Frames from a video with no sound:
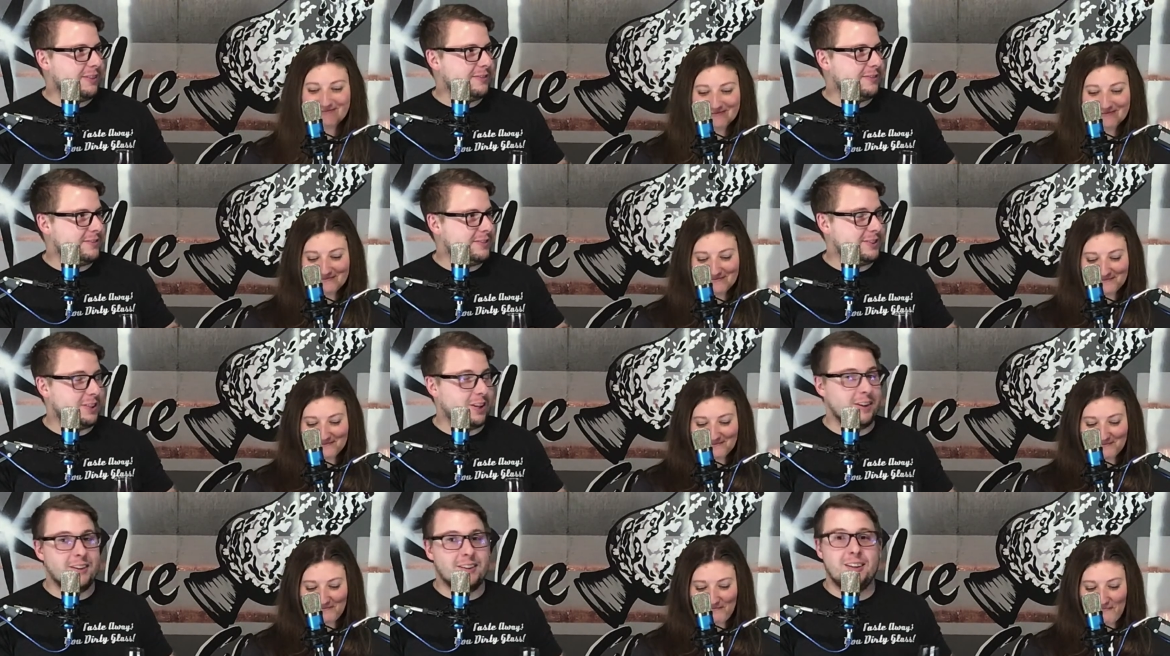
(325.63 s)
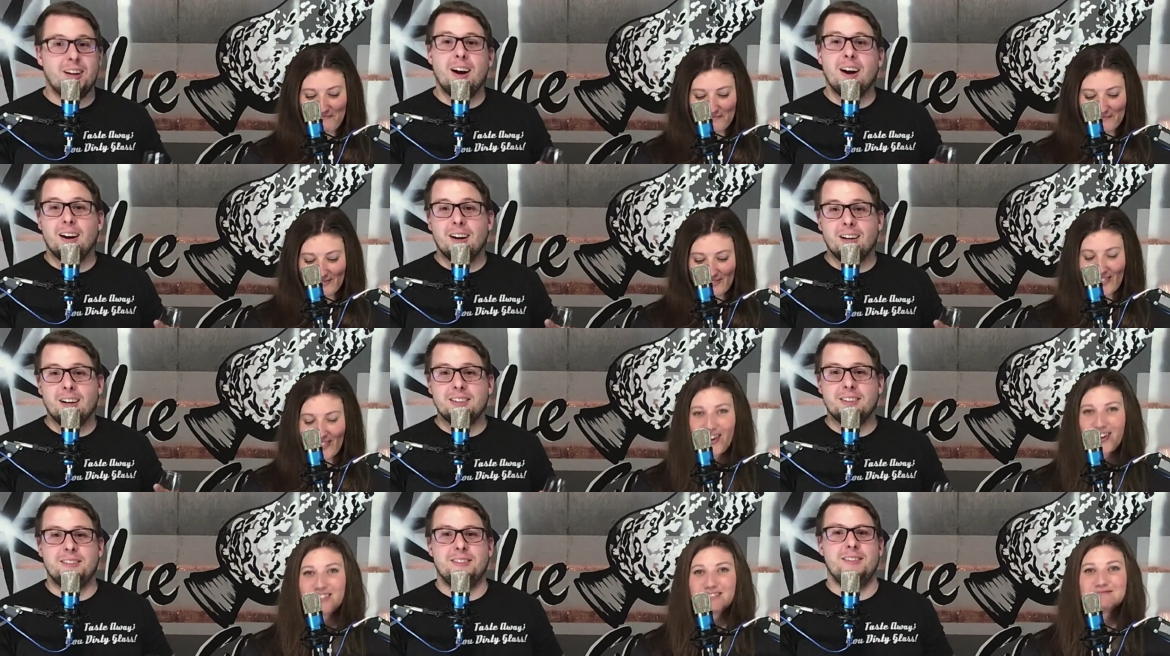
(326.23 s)
Speaker 1: Starting to
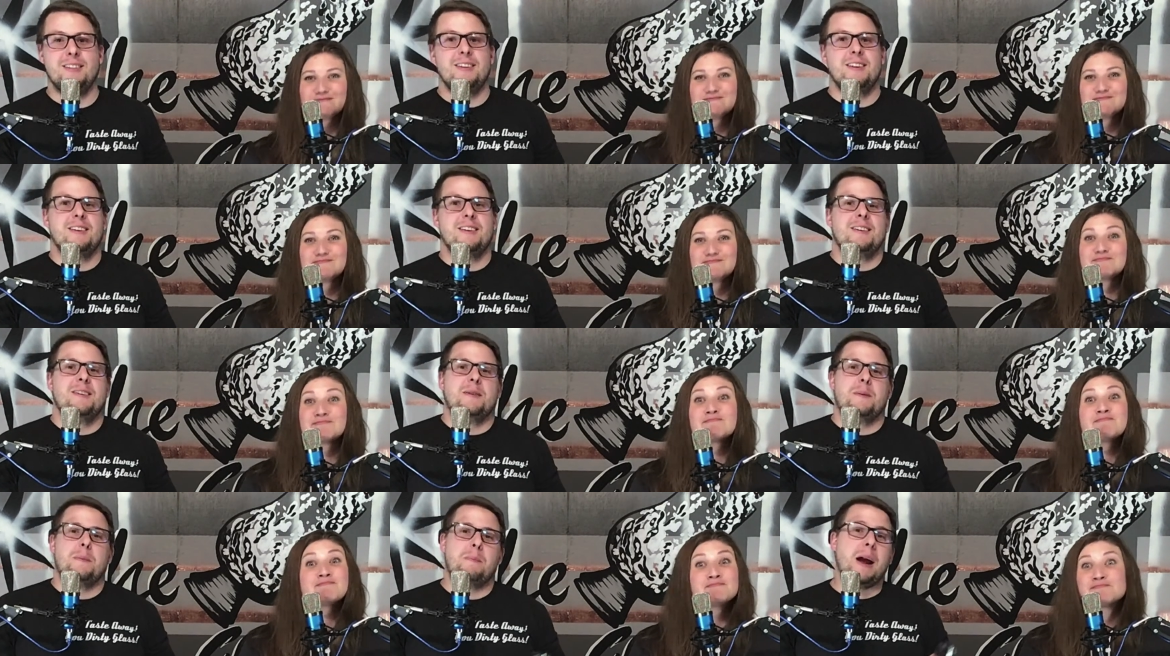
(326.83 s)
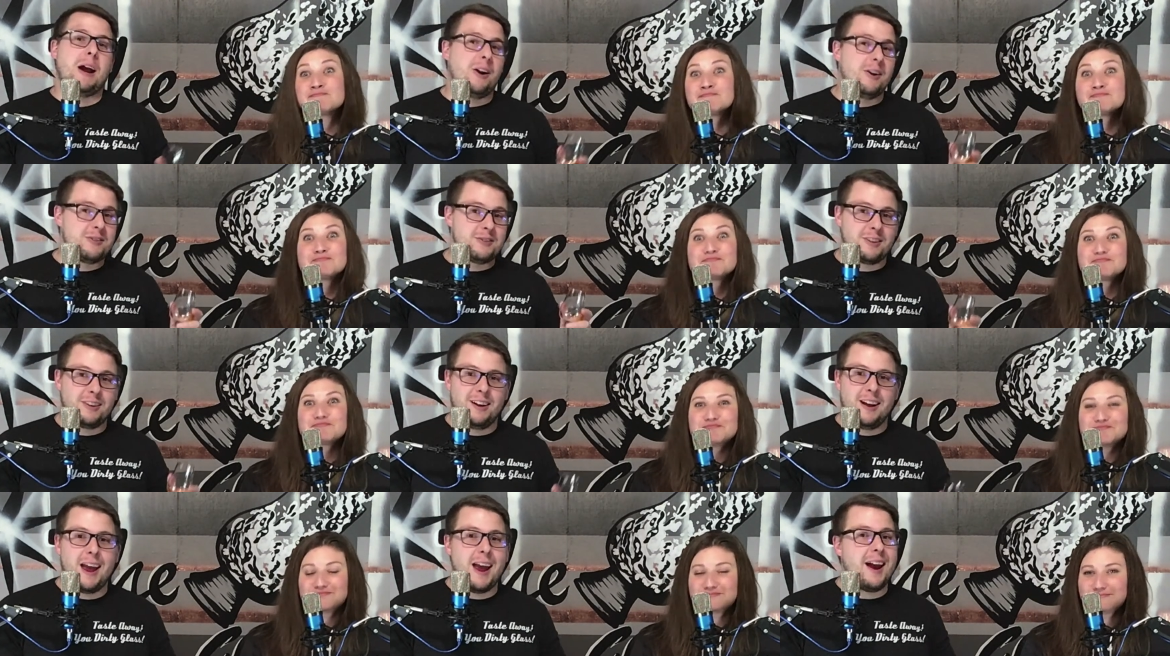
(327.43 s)
cuss. Parents are
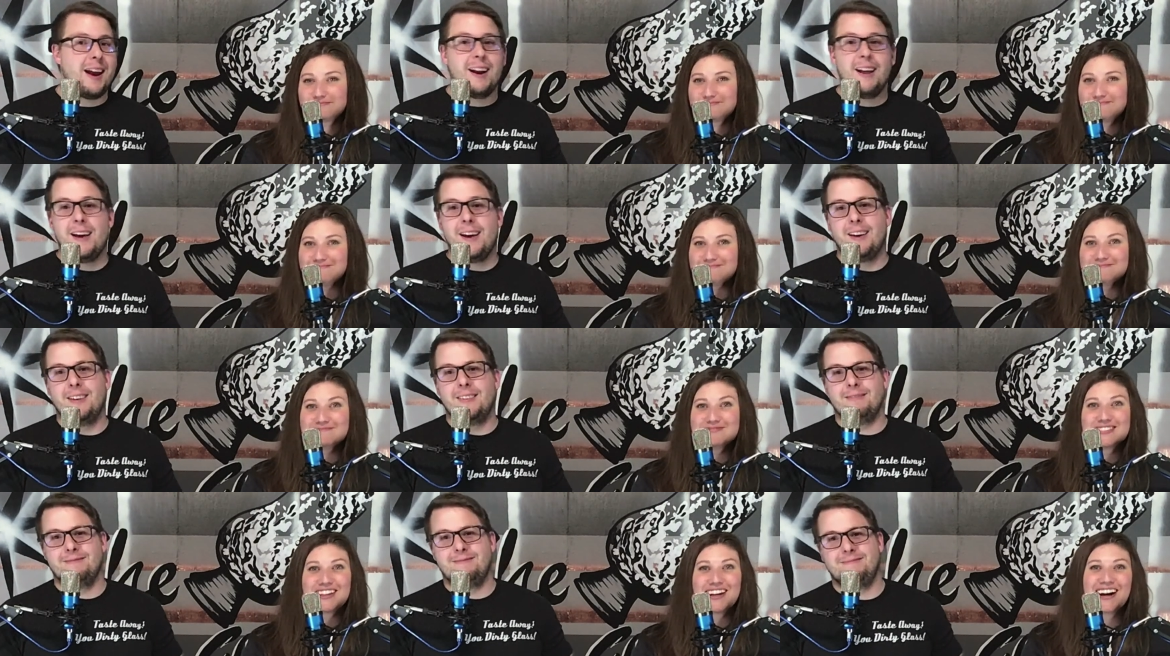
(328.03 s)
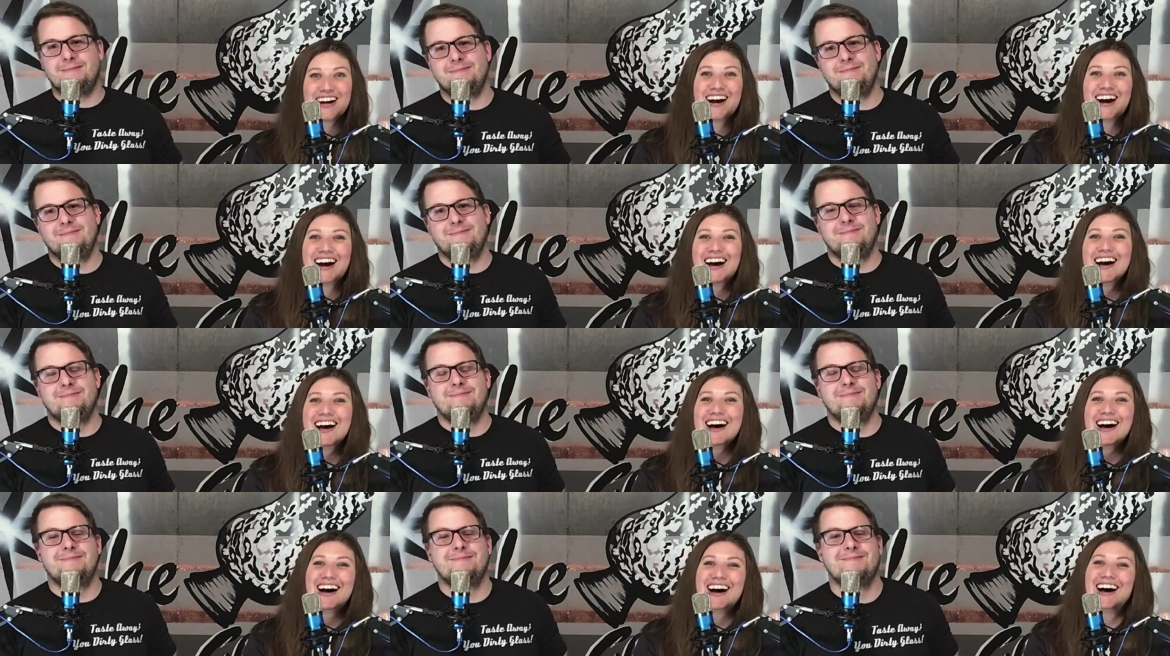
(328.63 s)
going to hate it.
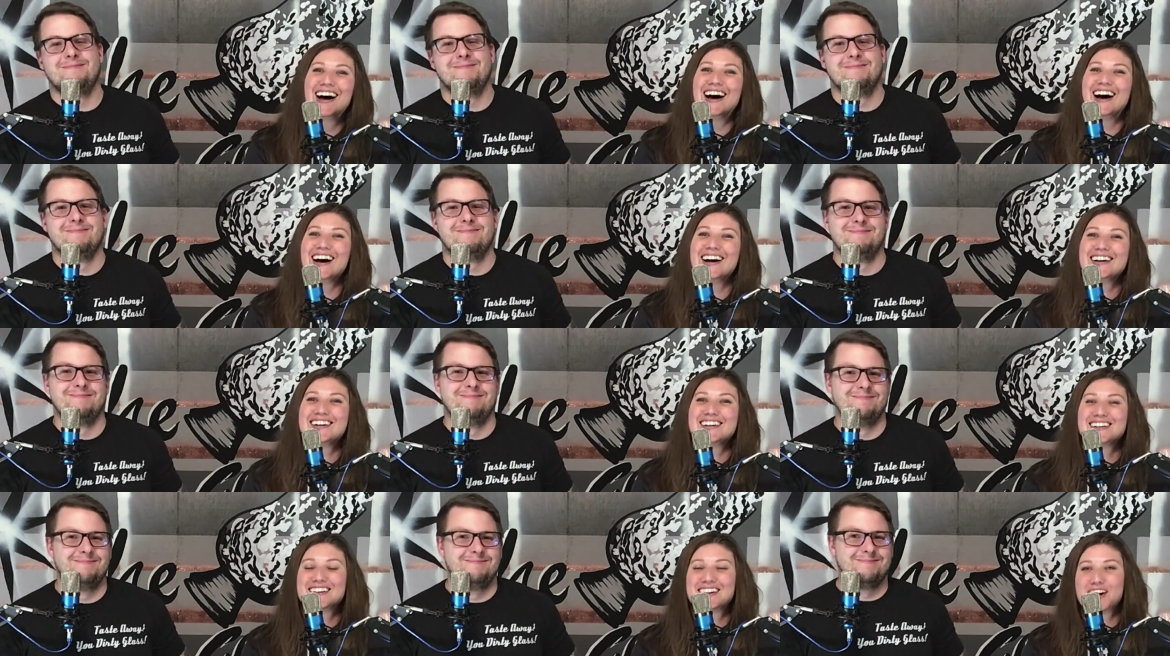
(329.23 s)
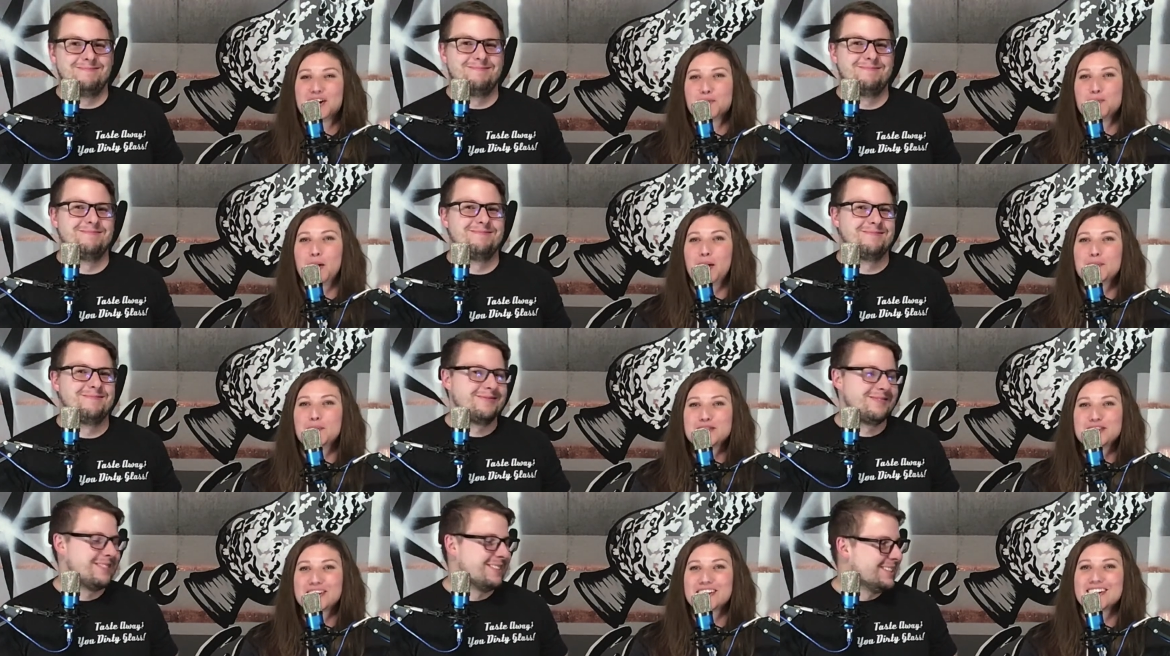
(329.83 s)
Speaker 2: Our
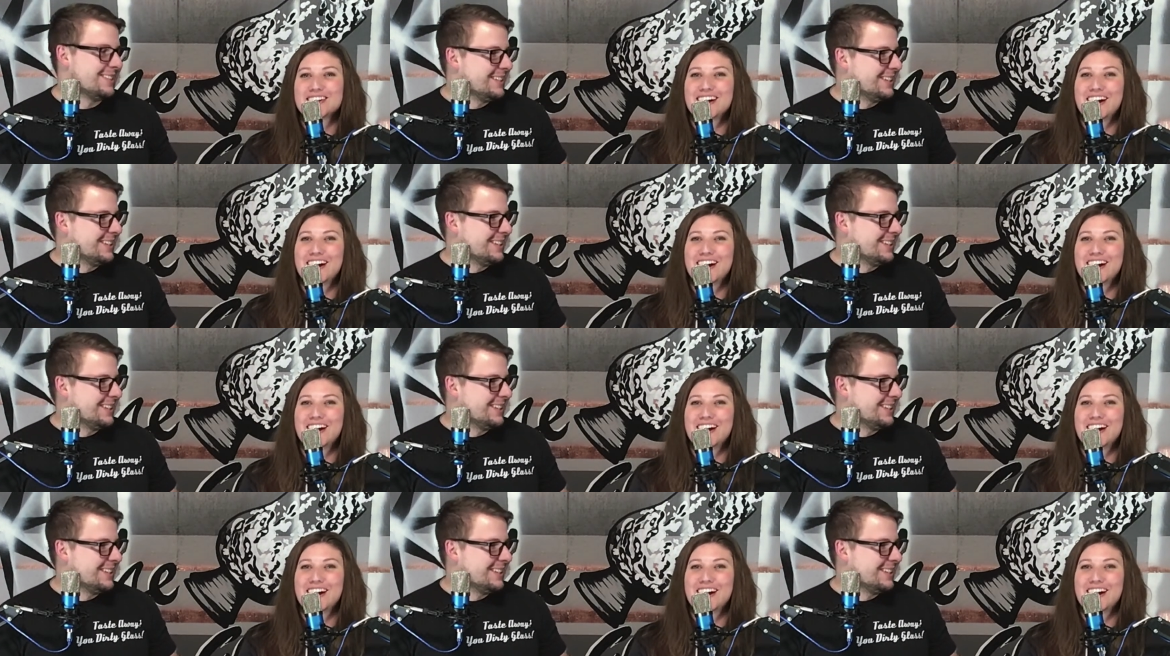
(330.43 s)
moms are going to